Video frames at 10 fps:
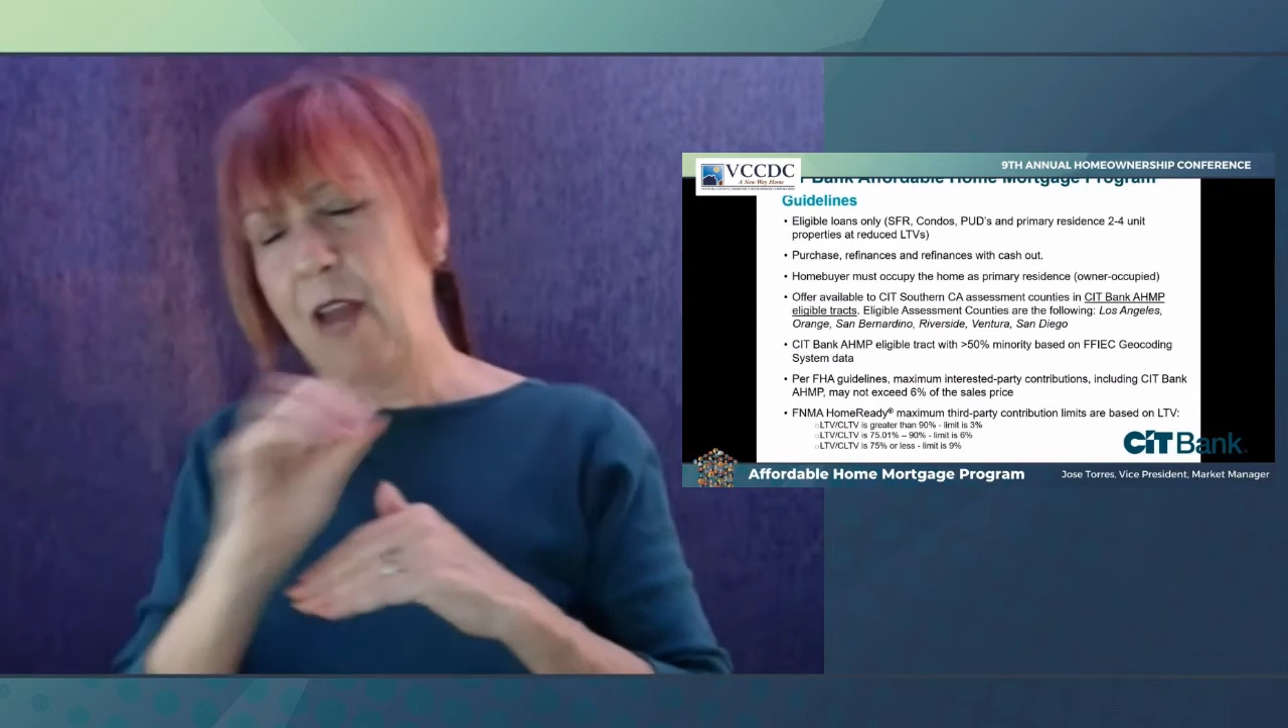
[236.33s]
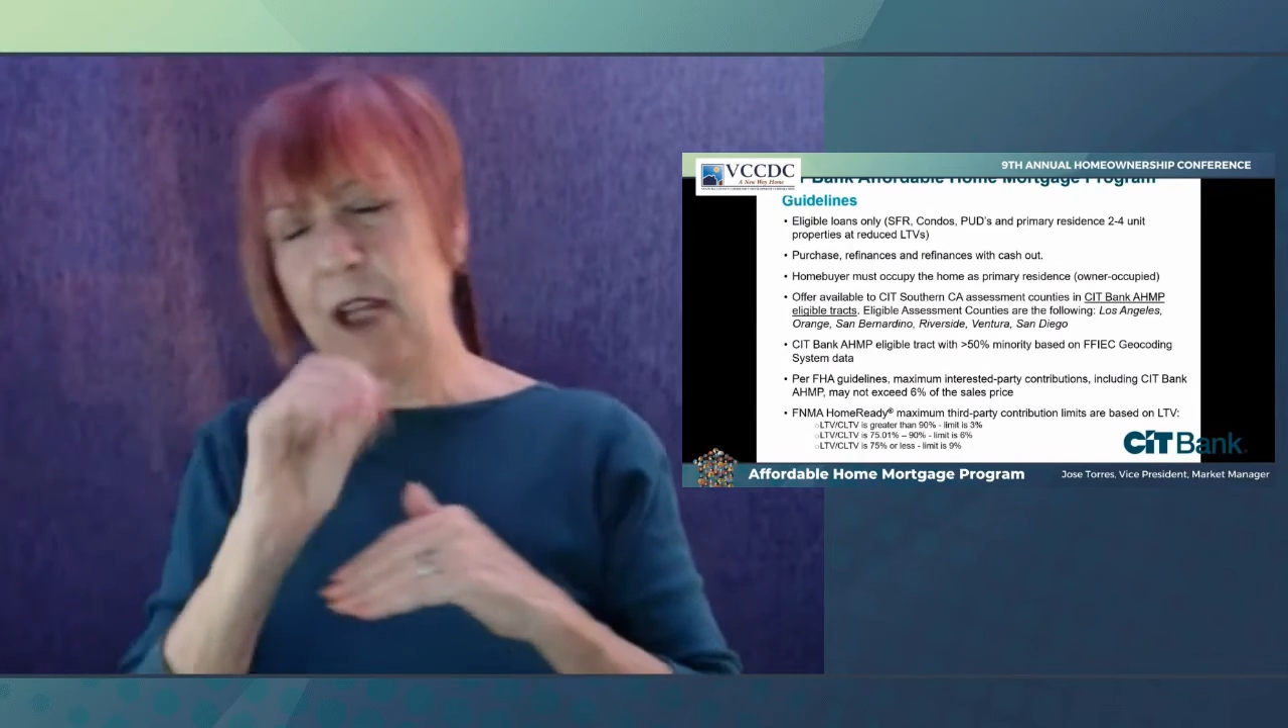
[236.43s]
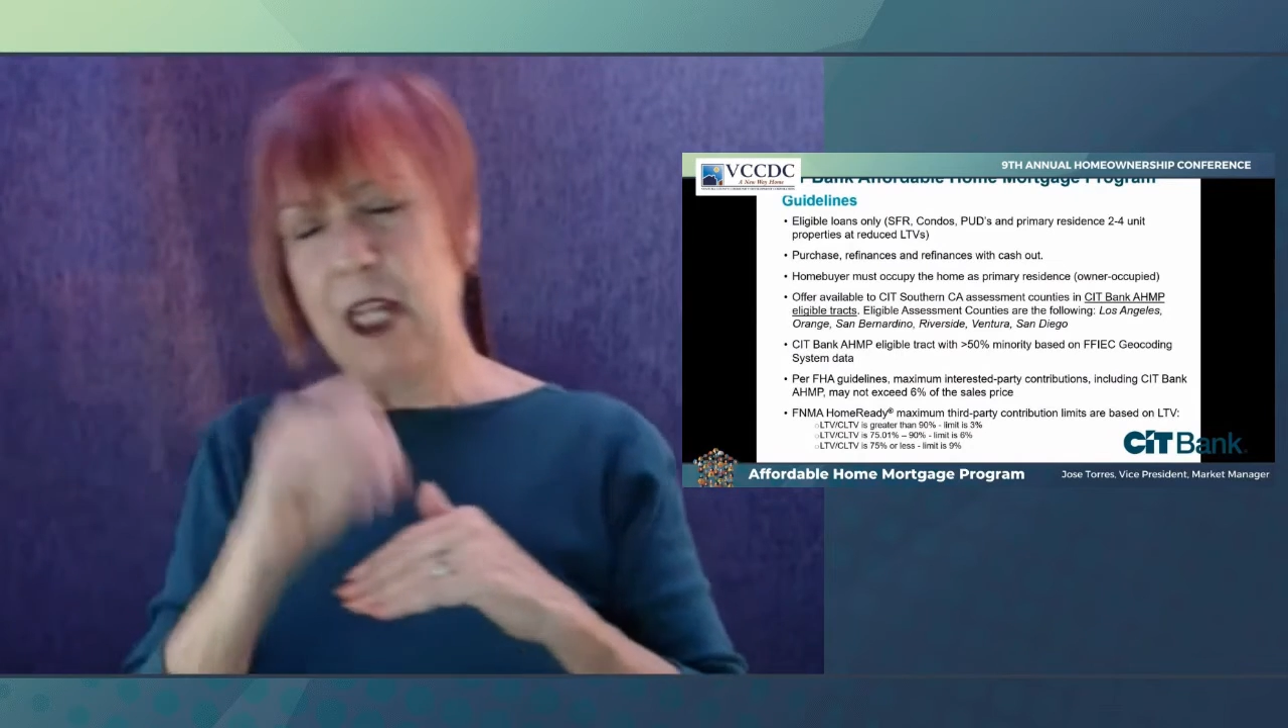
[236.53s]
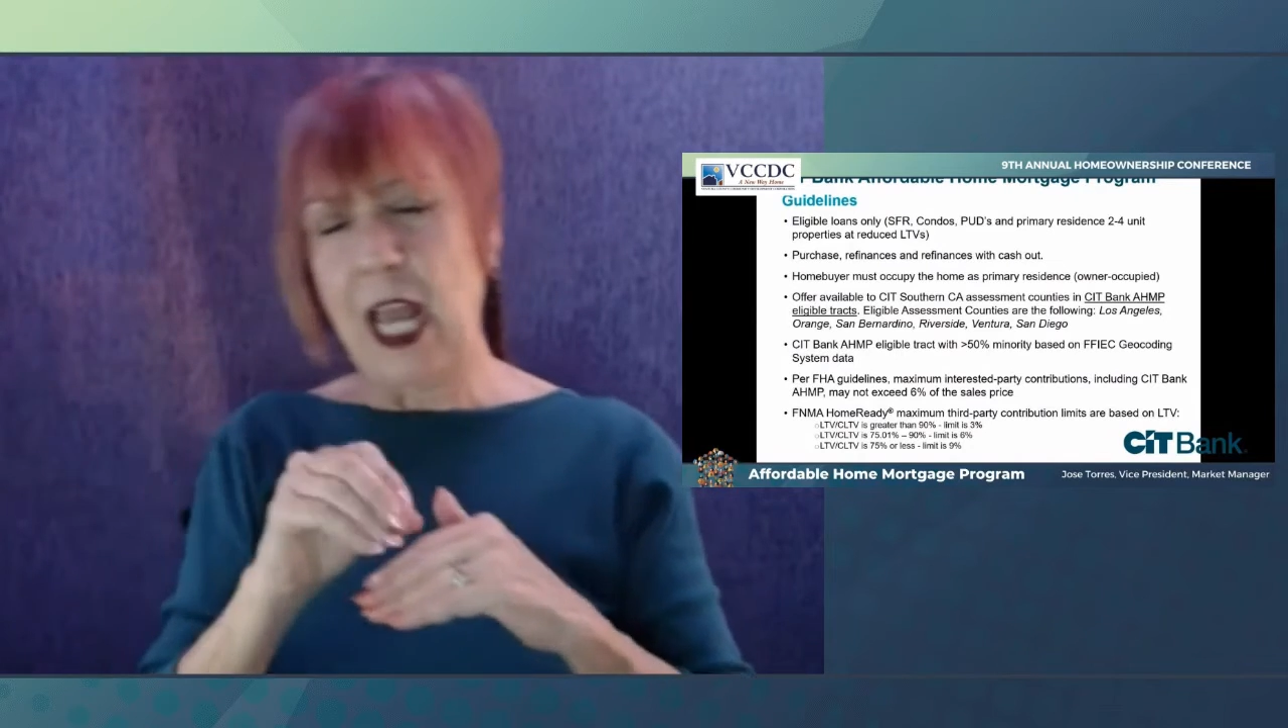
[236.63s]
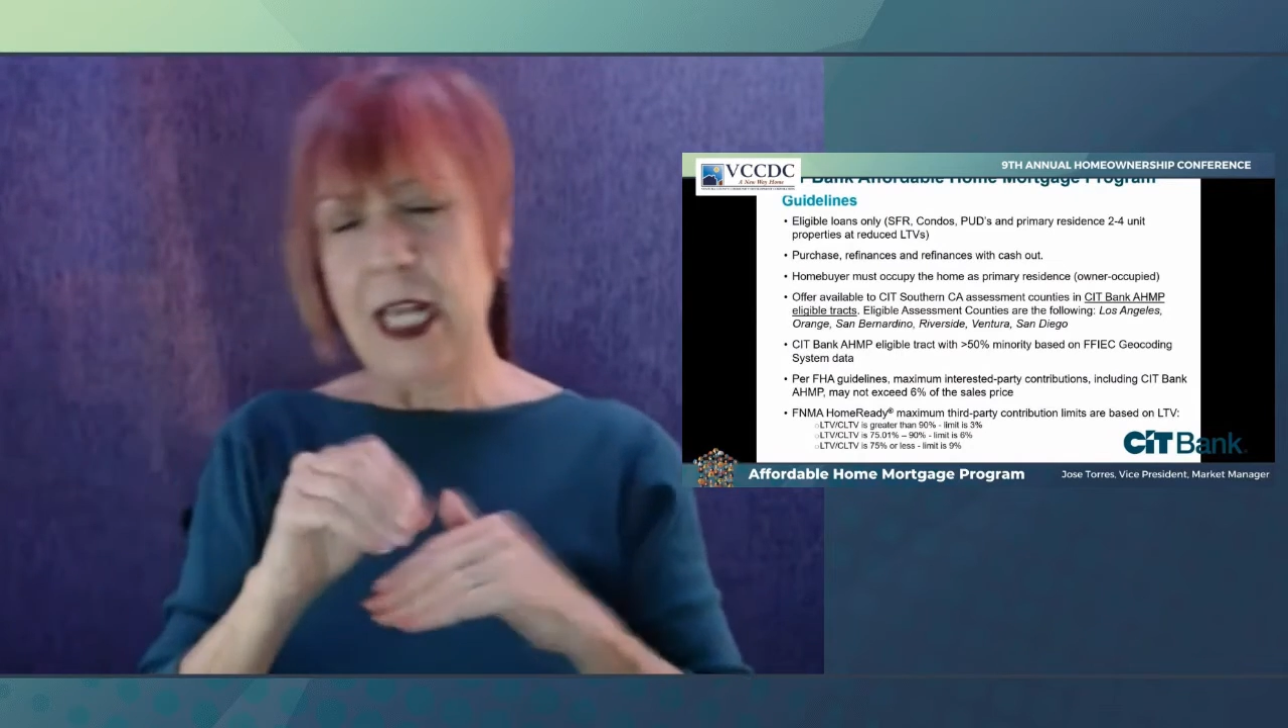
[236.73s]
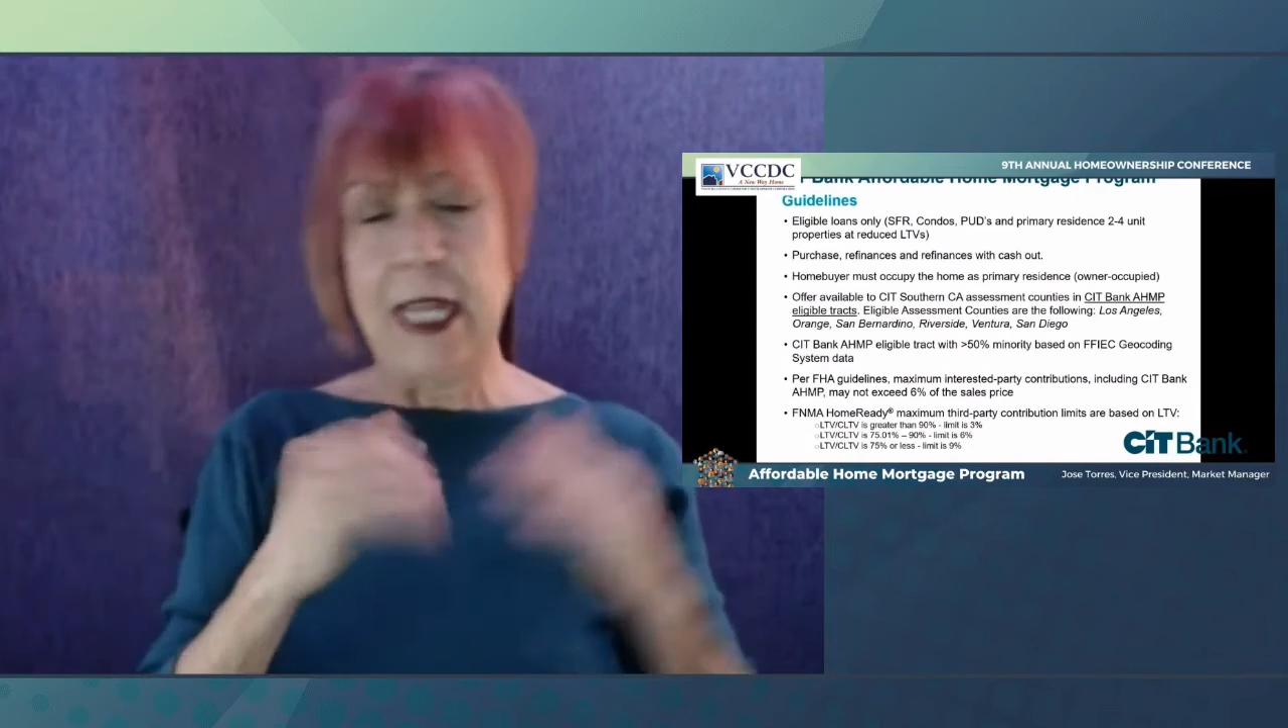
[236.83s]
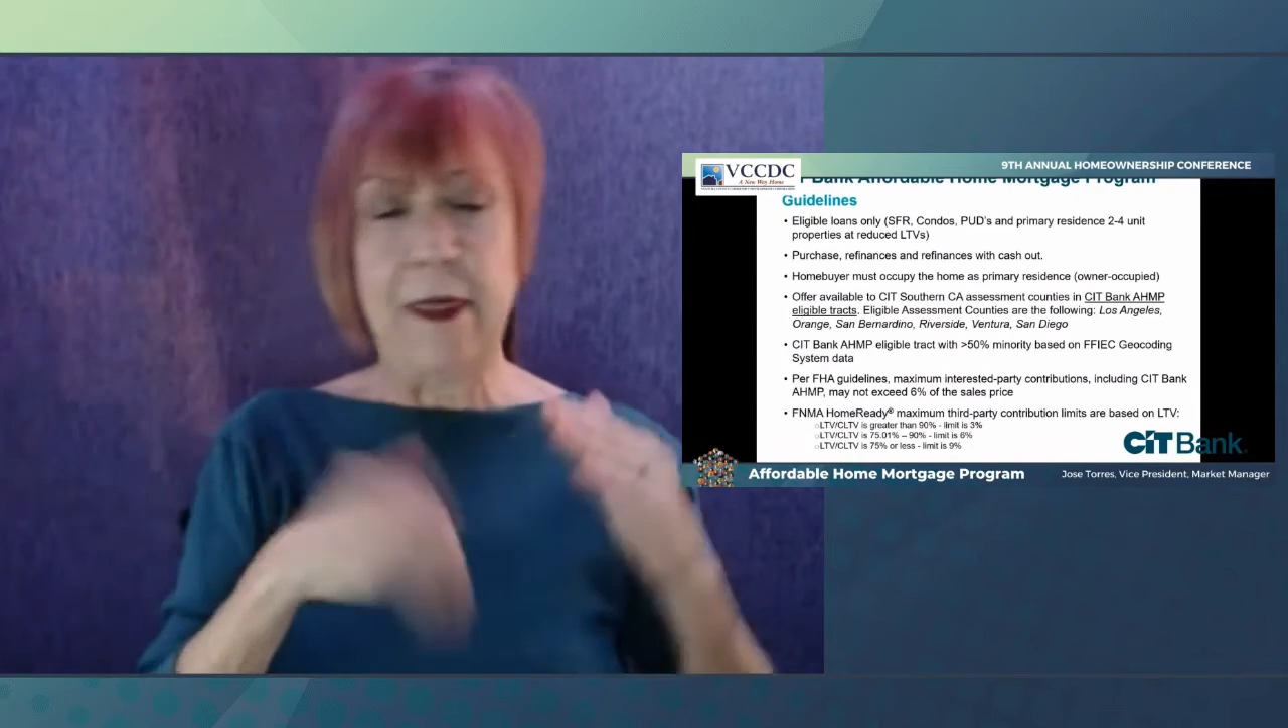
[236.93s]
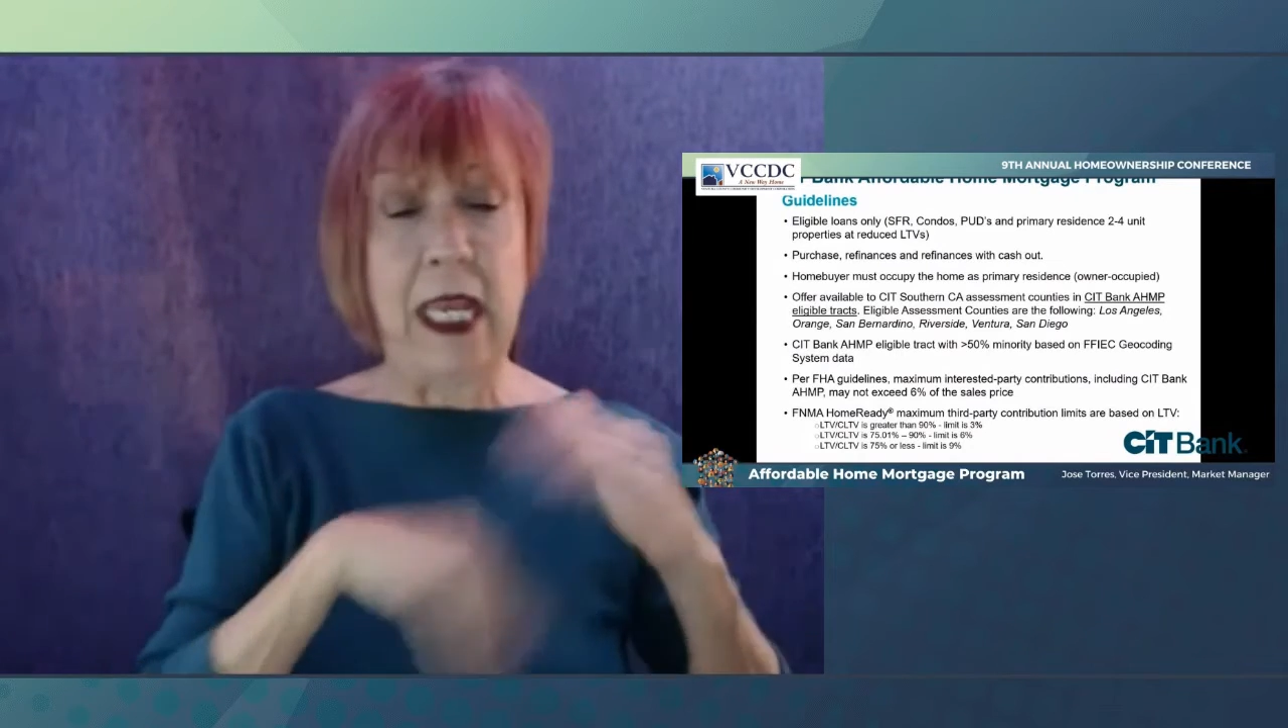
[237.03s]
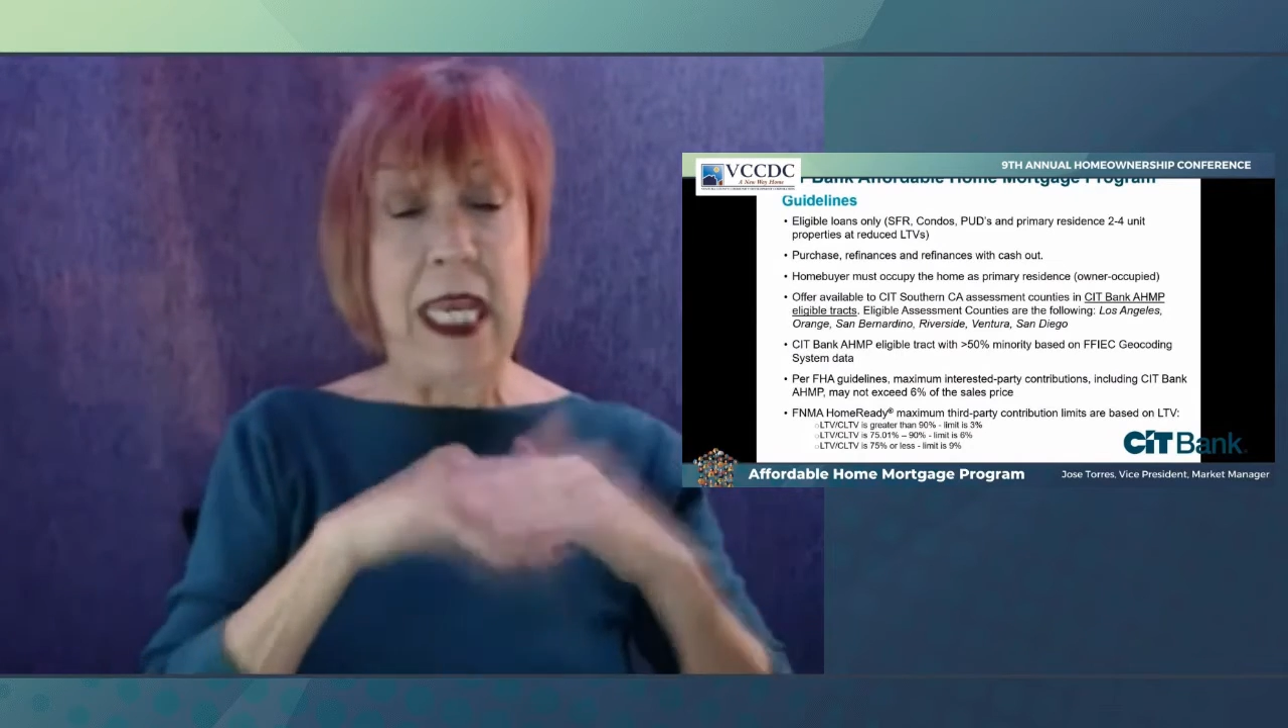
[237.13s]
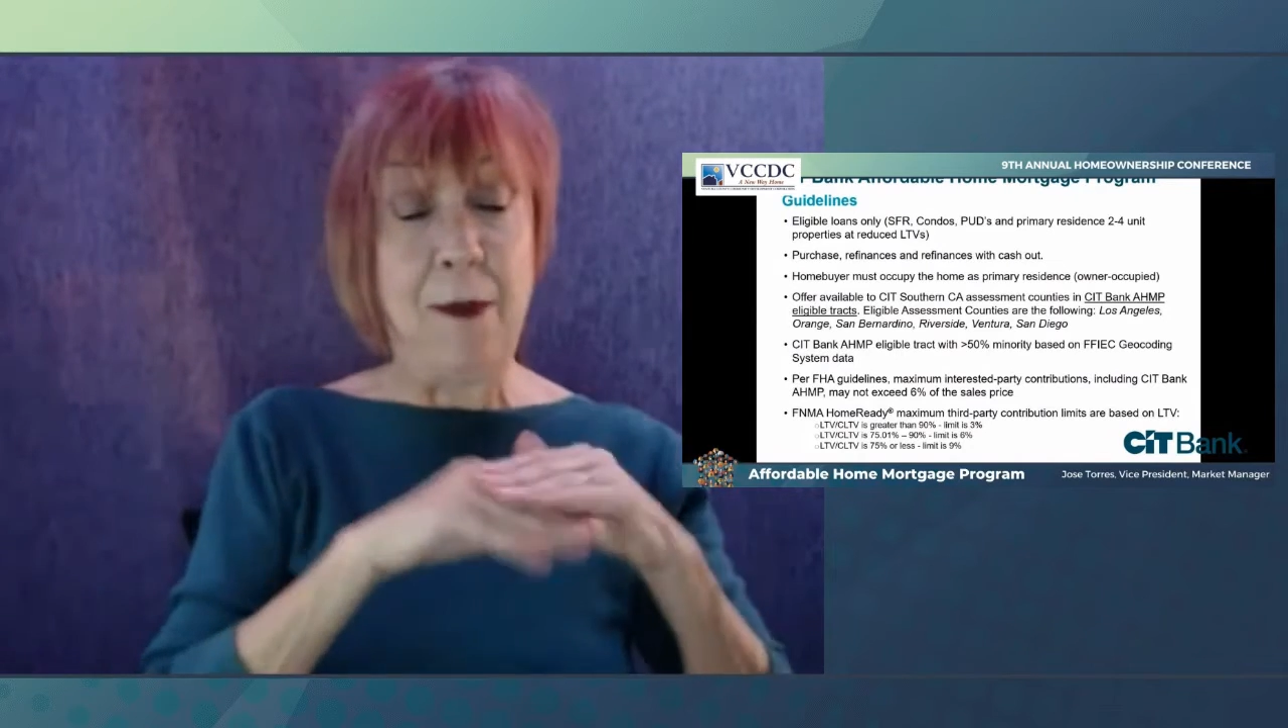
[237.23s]
And if the
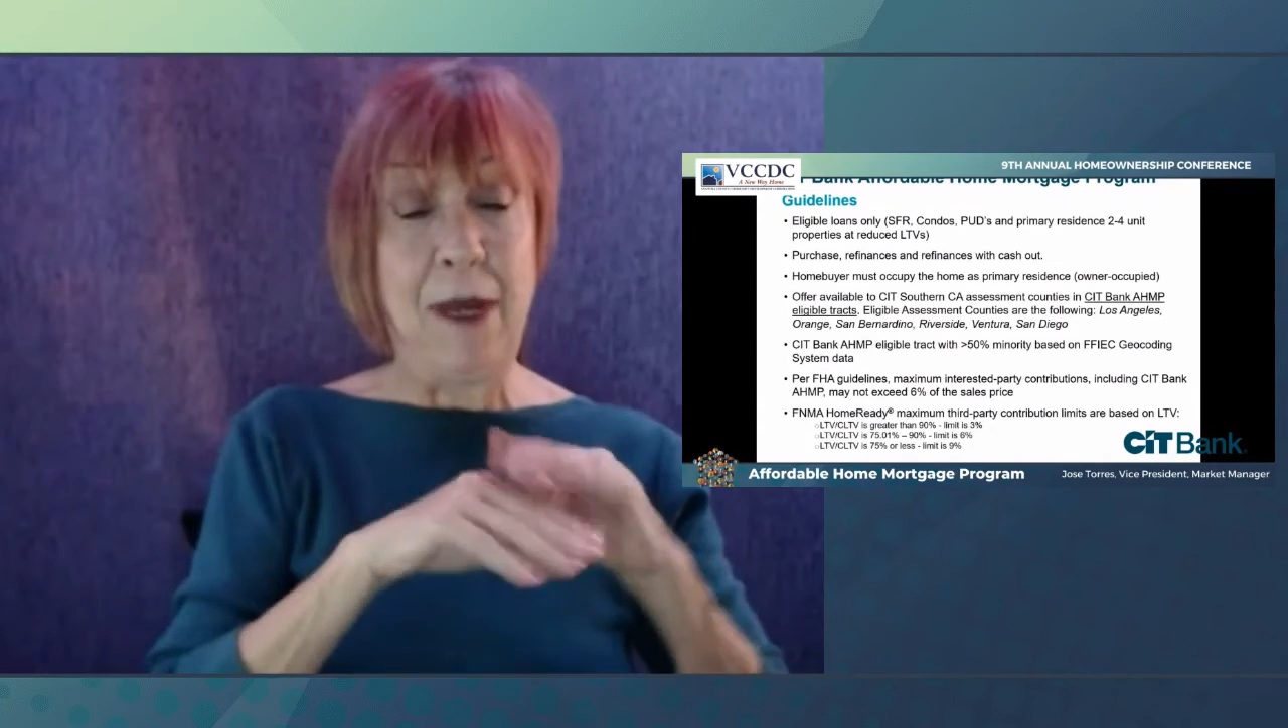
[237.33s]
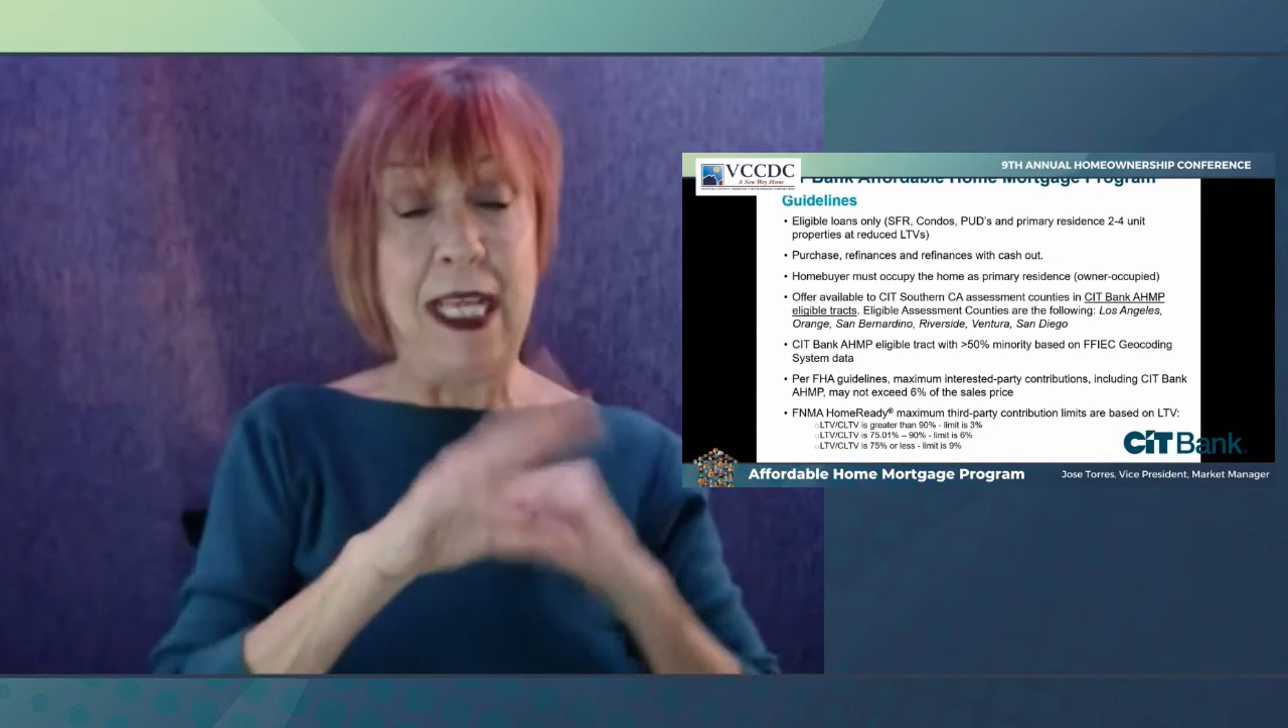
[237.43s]
LTV is